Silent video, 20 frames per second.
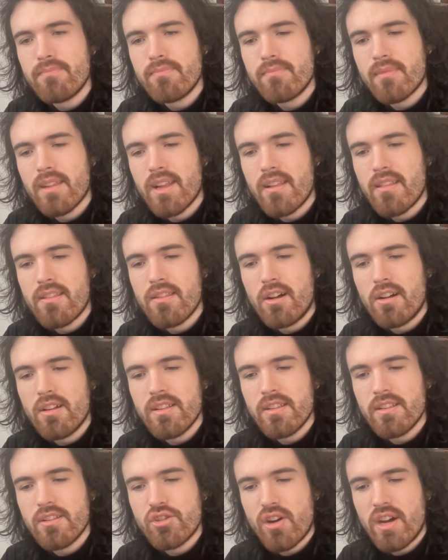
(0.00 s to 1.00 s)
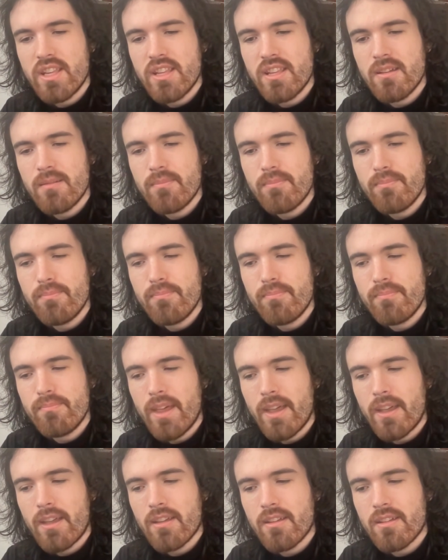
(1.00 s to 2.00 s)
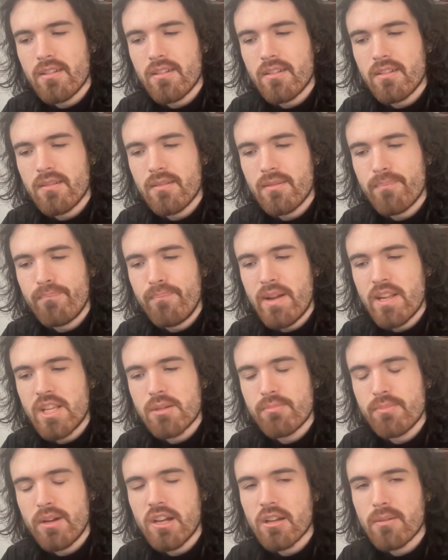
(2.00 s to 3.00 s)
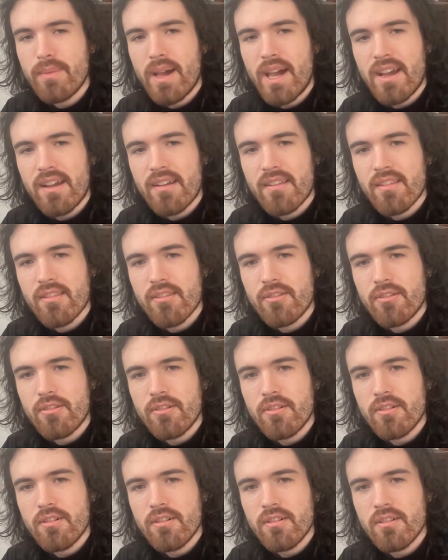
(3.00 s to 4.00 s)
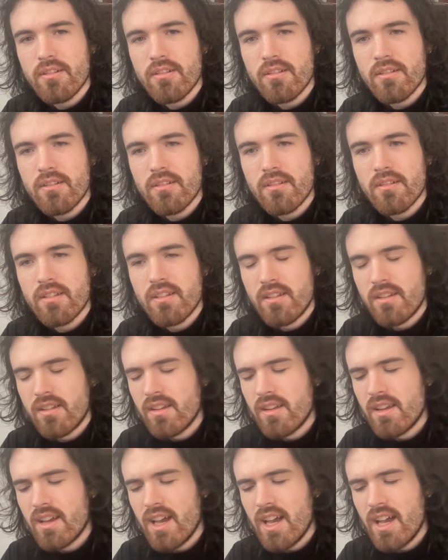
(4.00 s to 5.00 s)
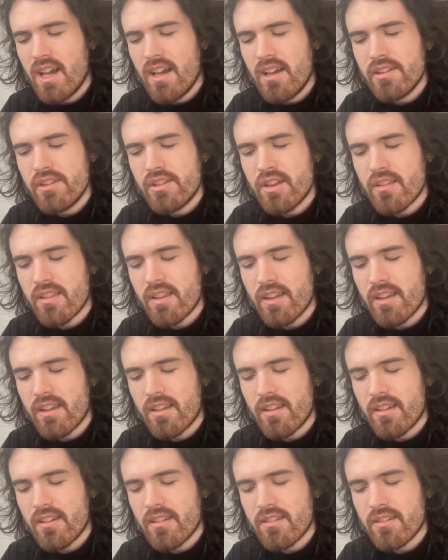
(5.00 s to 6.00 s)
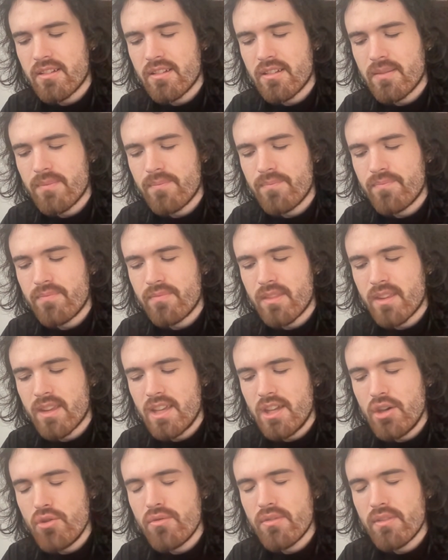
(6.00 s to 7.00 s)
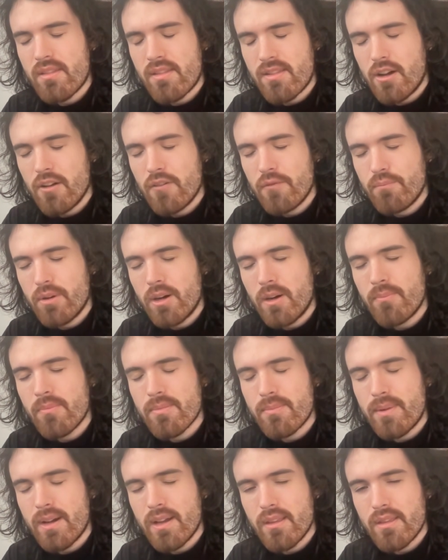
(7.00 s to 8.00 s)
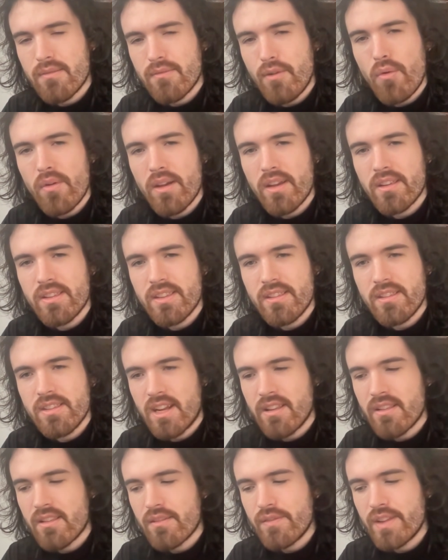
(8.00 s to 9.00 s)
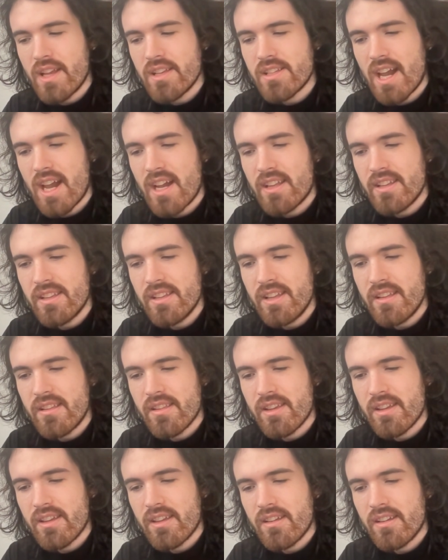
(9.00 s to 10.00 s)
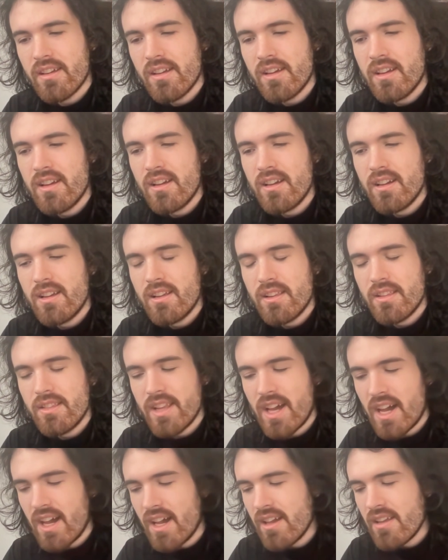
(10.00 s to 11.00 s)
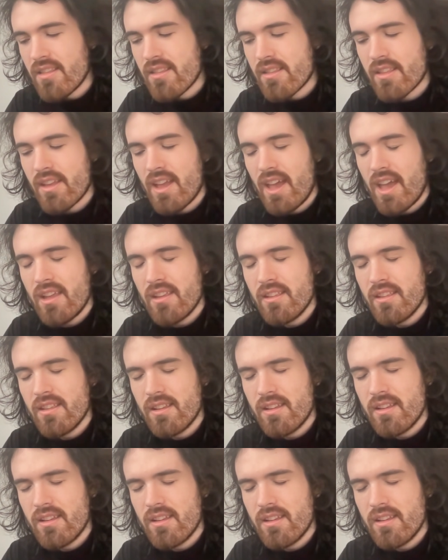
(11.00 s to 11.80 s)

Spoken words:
It's not trying to benchmark max or just you solve problems by throwing tons of data at it. It's nice and